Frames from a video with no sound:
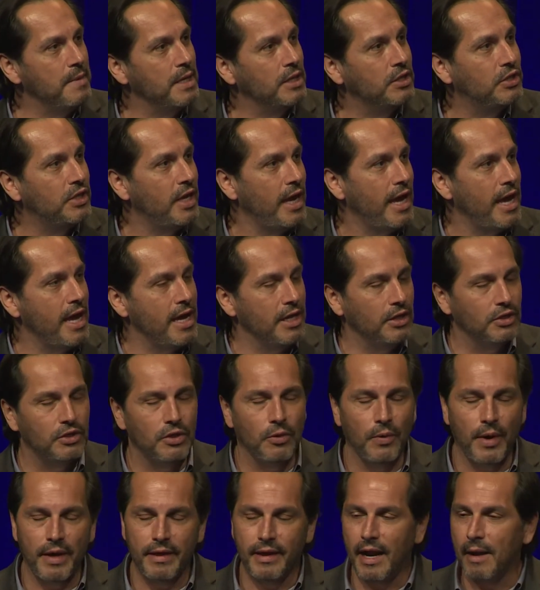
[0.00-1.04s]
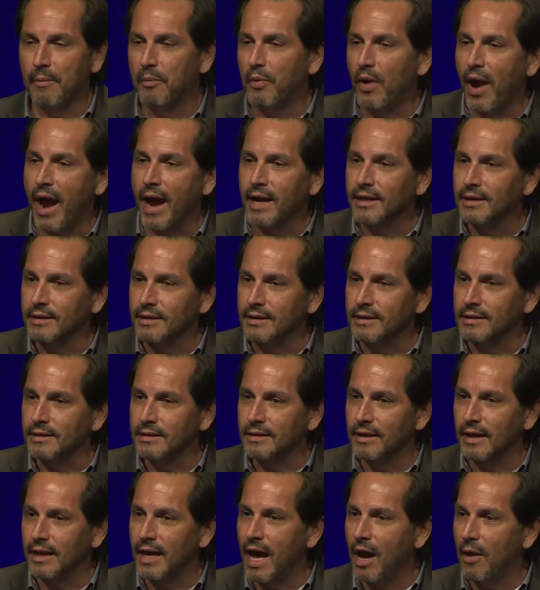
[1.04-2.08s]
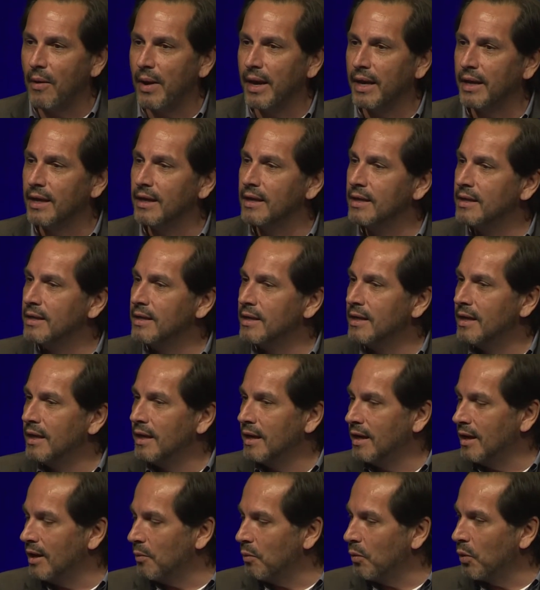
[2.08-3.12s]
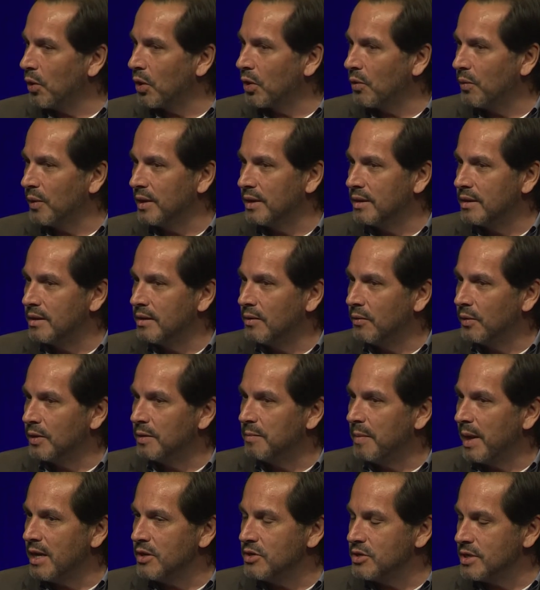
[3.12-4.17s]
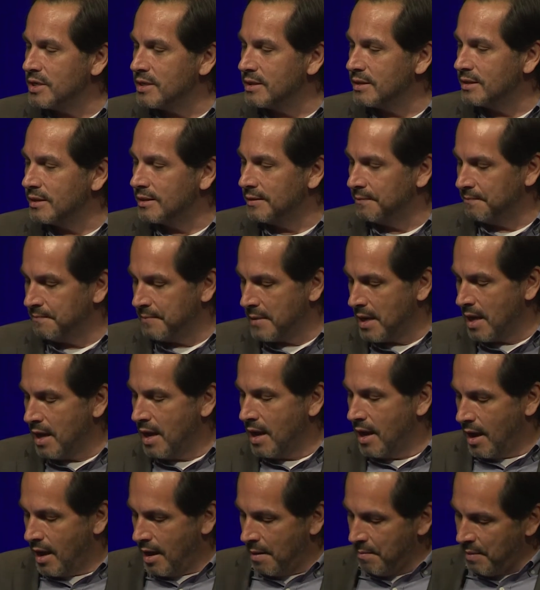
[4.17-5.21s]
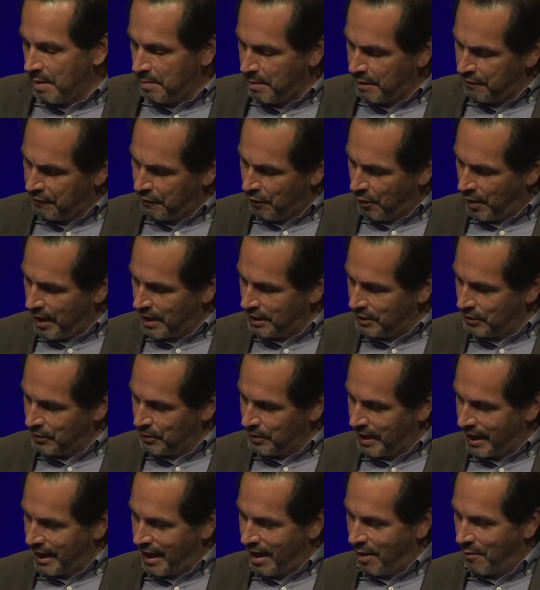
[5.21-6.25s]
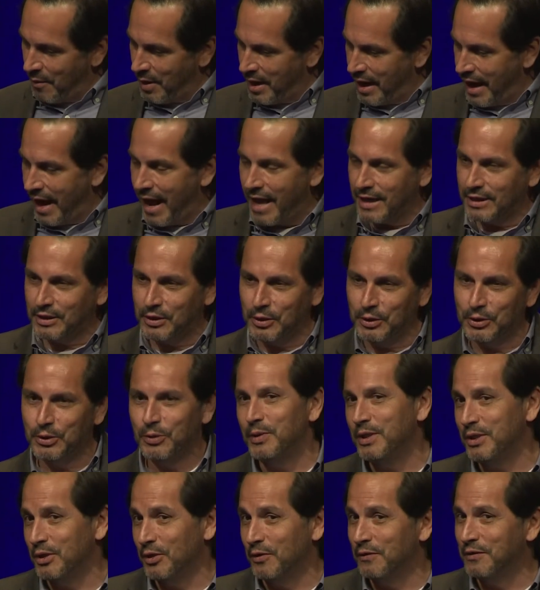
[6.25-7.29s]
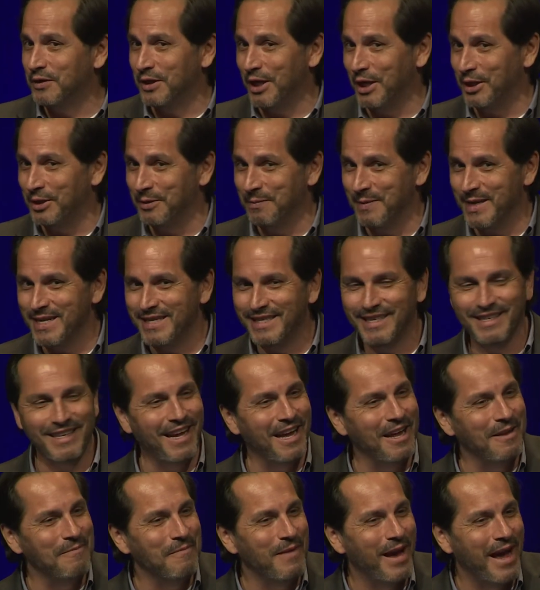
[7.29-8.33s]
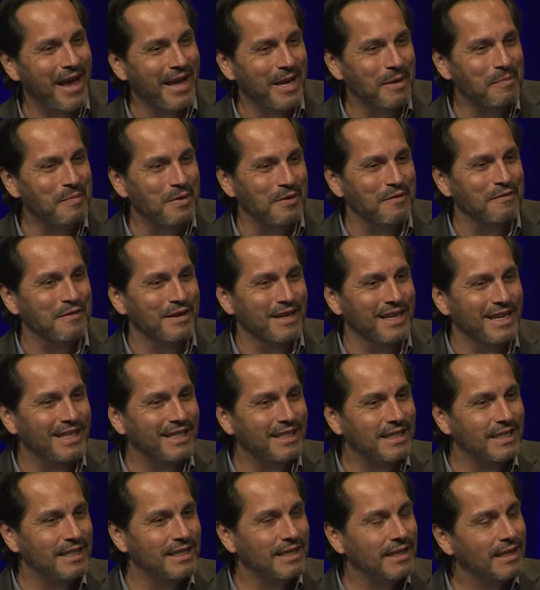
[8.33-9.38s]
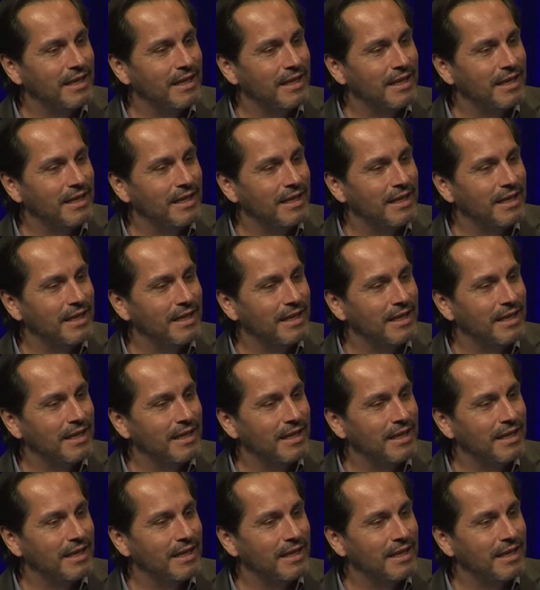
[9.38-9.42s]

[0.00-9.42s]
change the way that I practice and how I work with patients. But before I do that, I want to ask you to reserve judgment on my epiphanies.